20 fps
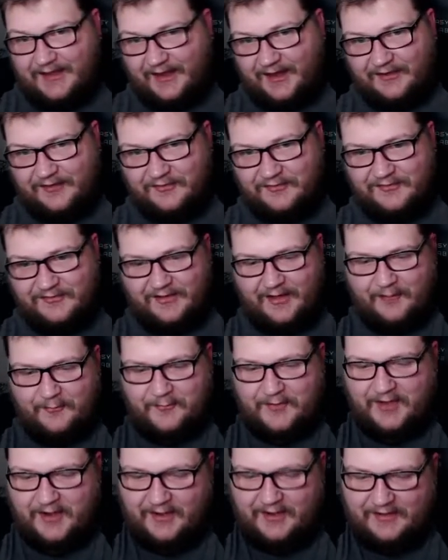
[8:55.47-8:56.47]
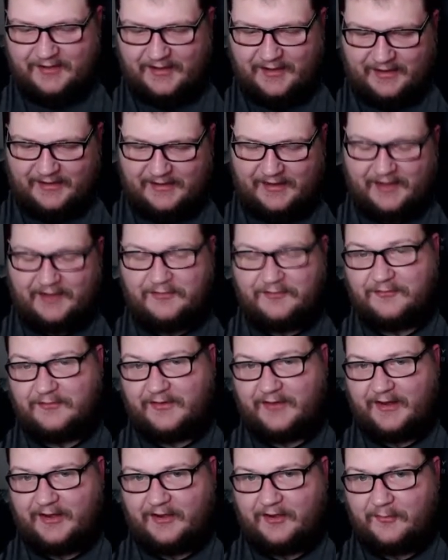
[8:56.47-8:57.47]
I don't. I mean, I, I, I
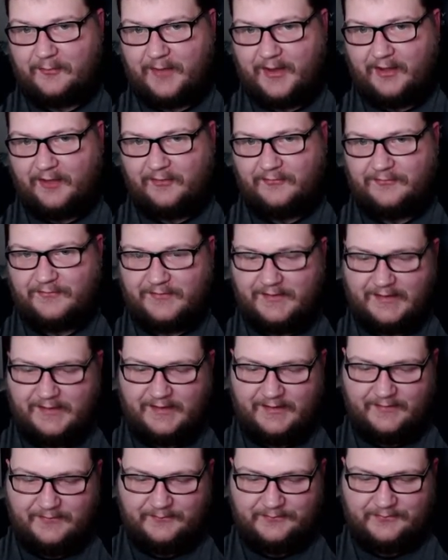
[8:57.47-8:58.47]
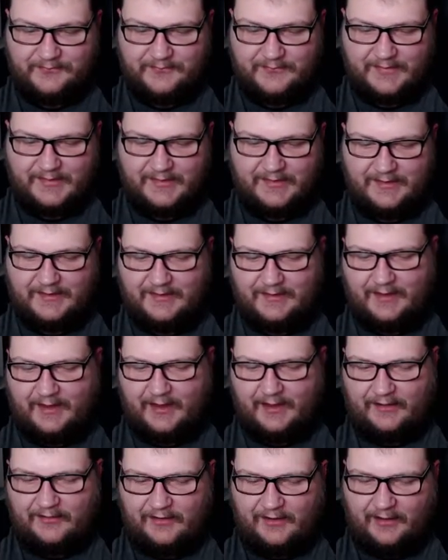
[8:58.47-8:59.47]
don't care about.
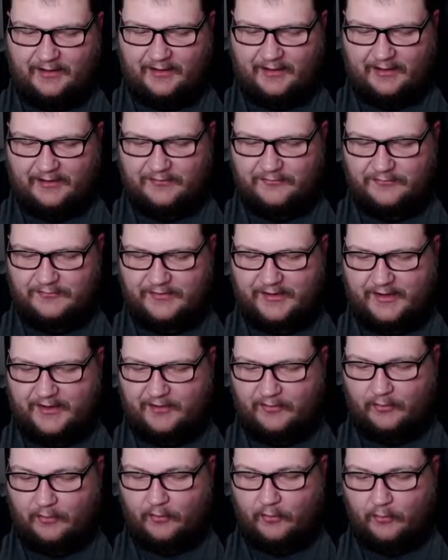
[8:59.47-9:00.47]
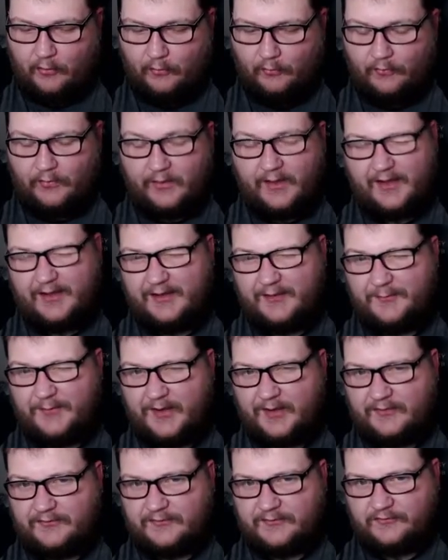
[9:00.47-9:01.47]
I don't. I, I don't care a whole lot
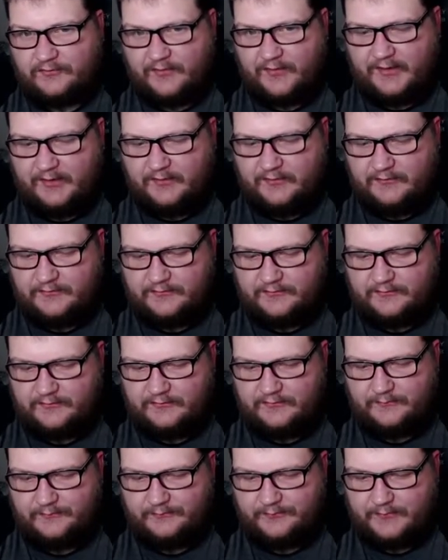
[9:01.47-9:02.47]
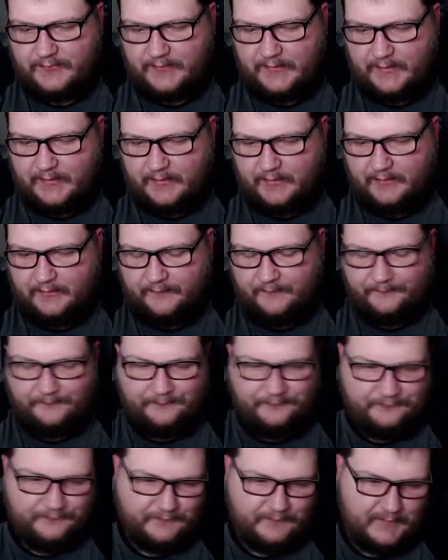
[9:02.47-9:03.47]
about the trainers.
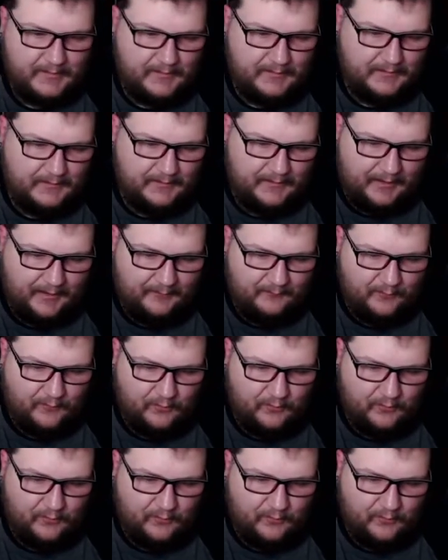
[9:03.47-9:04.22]
Um, I'm